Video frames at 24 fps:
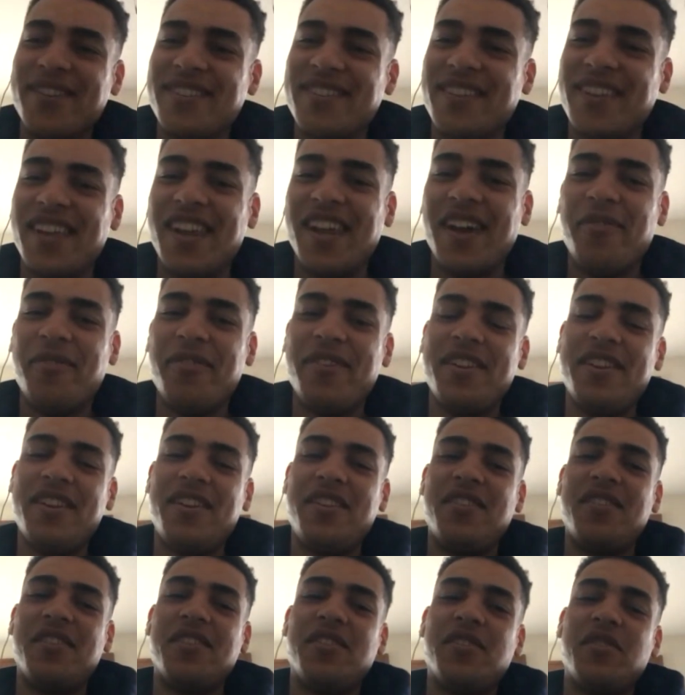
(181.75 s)
And I want to
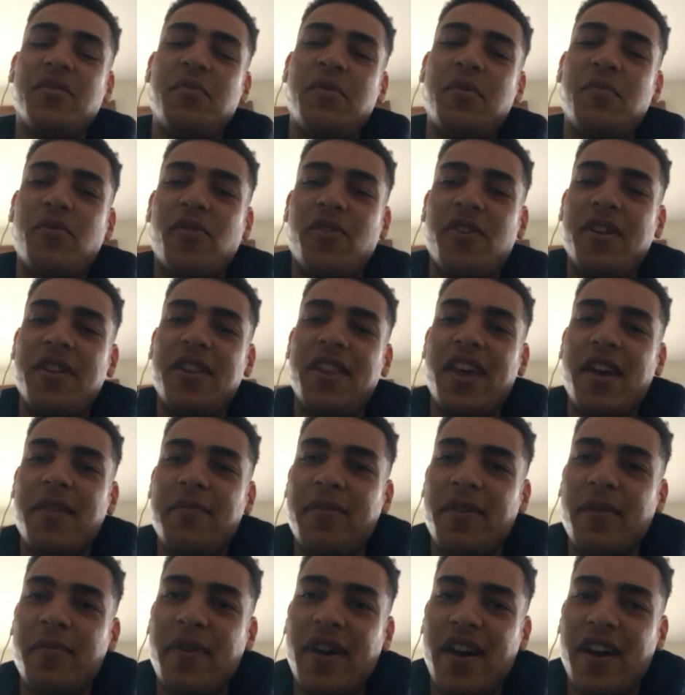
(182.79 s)
hear a little bit more in depth
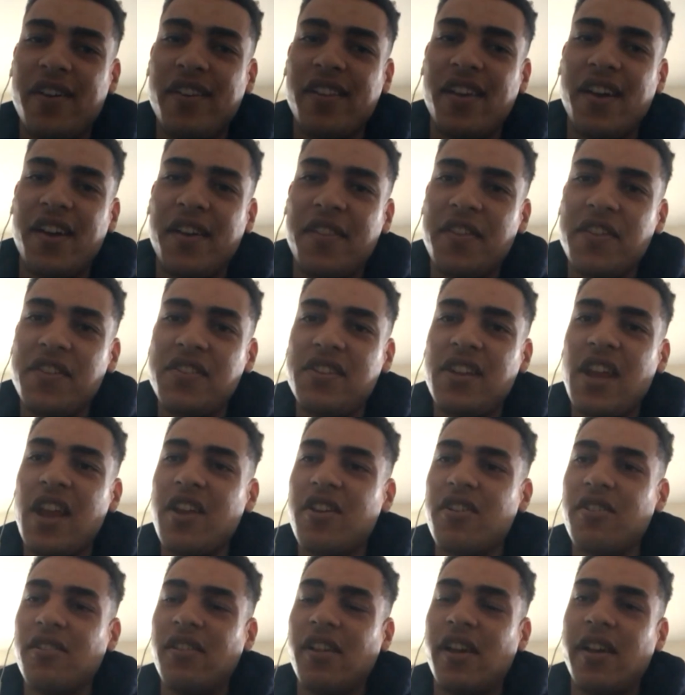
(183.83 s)
about uh, the
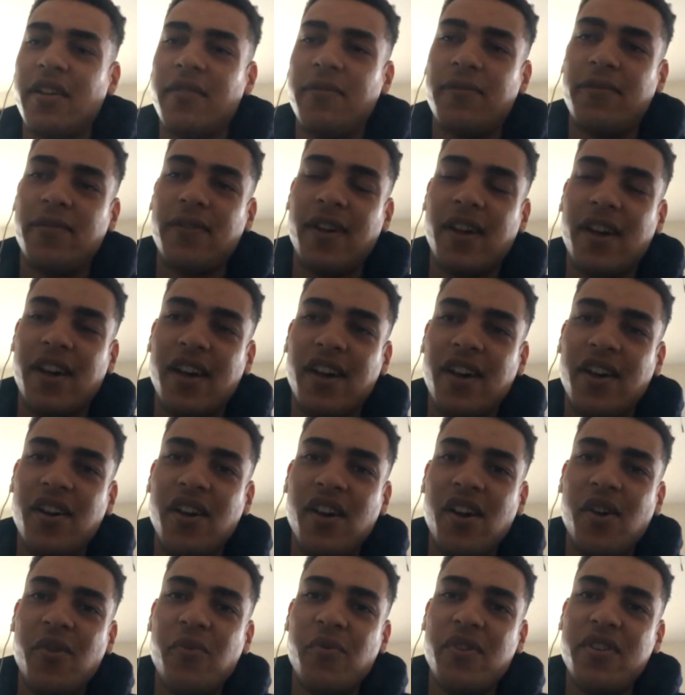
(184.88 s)
Shaker life. Uh,
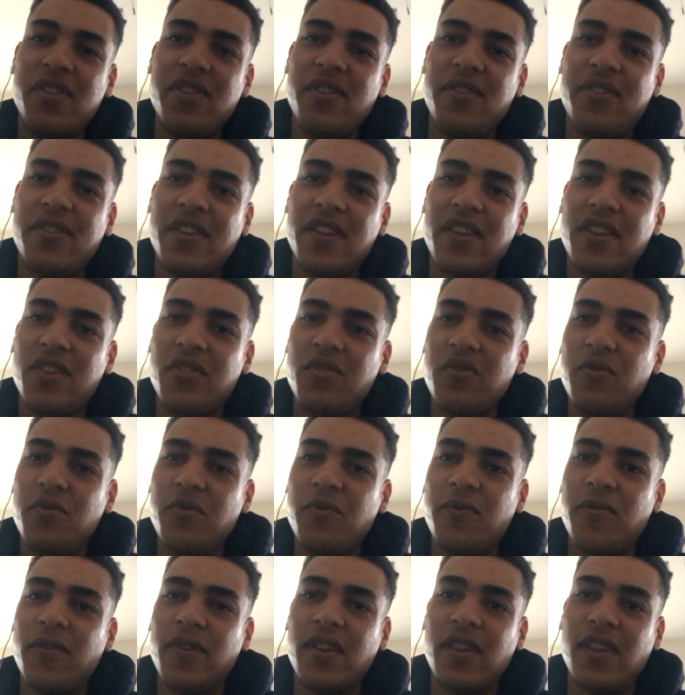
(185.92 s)
what do you think
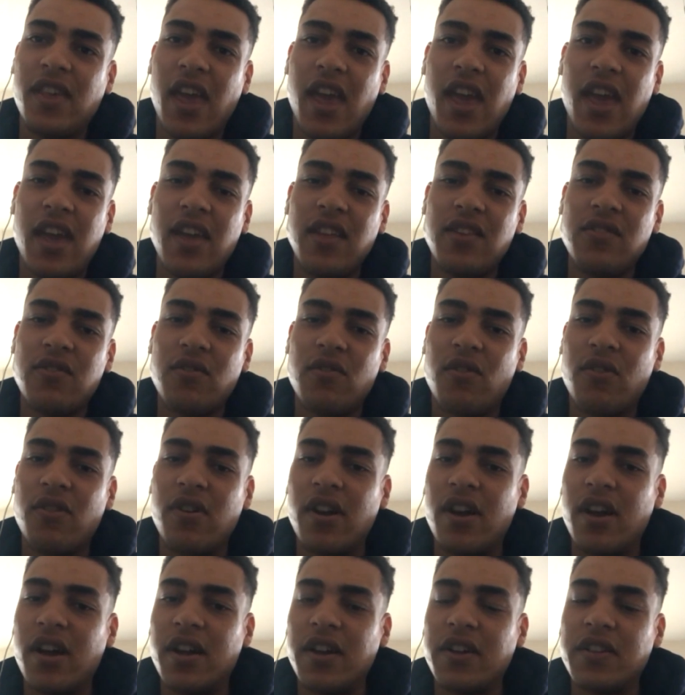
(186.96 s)
you've gained or
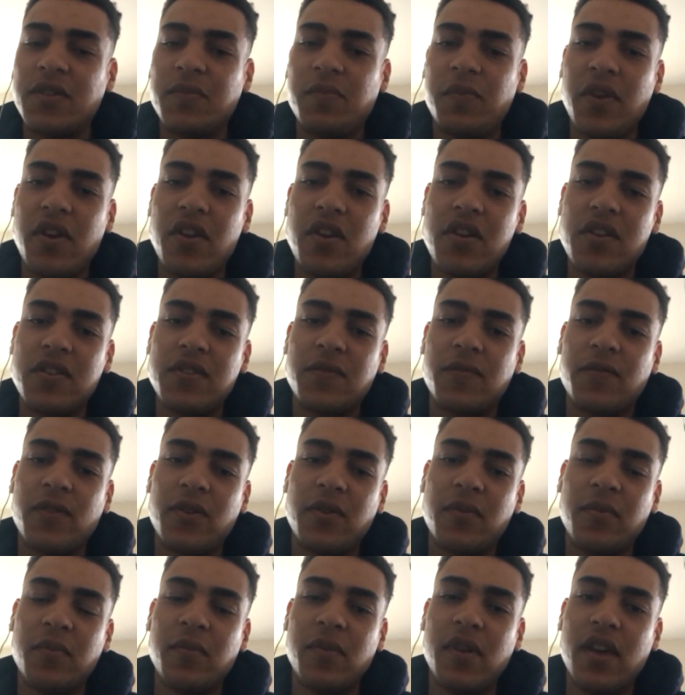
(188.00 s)
uh, experienced
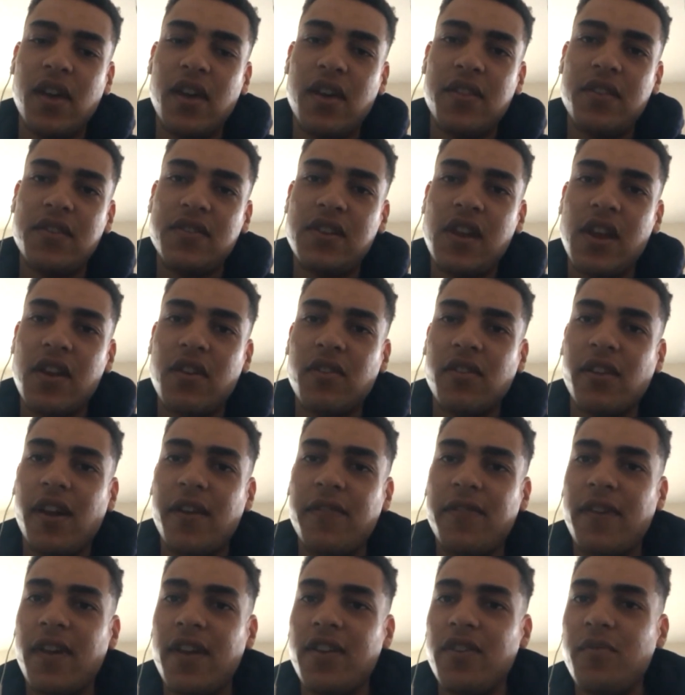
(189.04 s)
from Shaker life
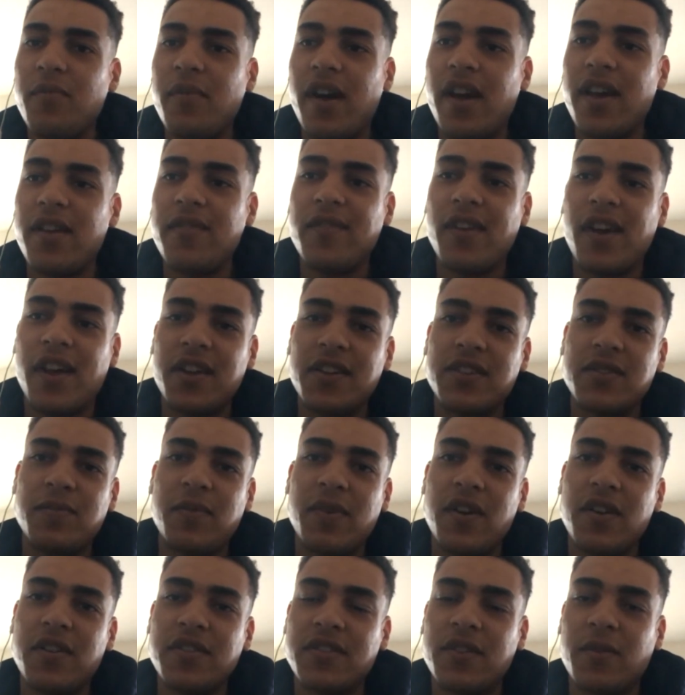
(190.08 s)
that you might have not
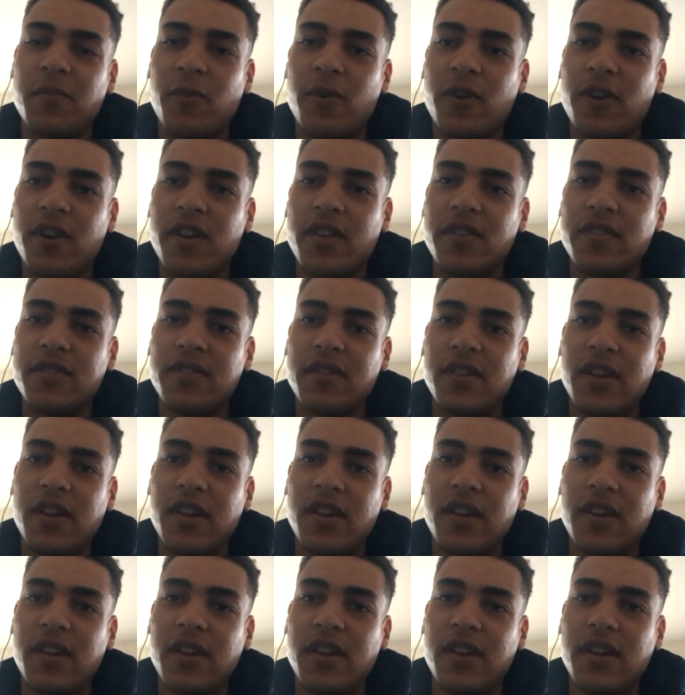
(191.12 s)
experienced somewhere else?